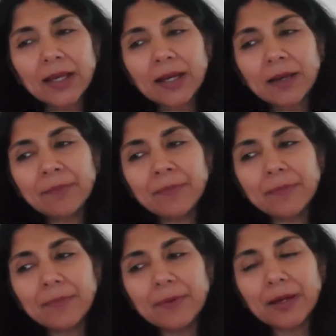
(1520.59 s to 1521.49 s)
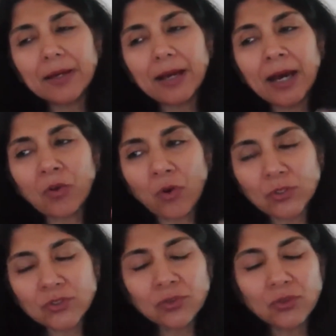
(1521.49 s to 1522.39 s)
are
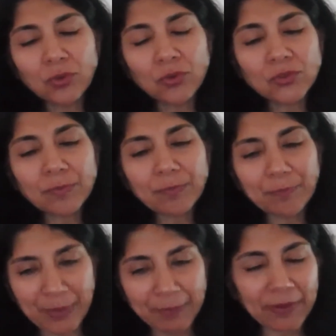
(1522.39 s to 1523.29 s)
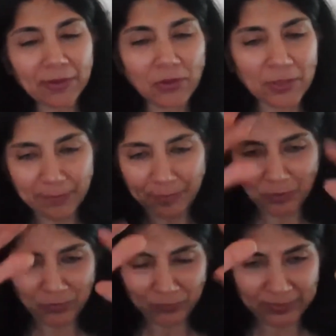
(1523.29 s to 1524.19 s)
also those people, they're
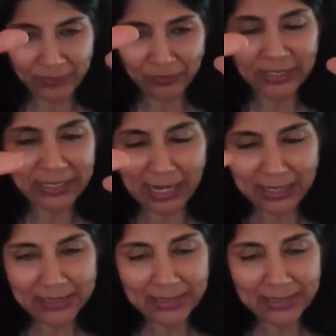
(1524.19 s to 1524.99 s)
of different class.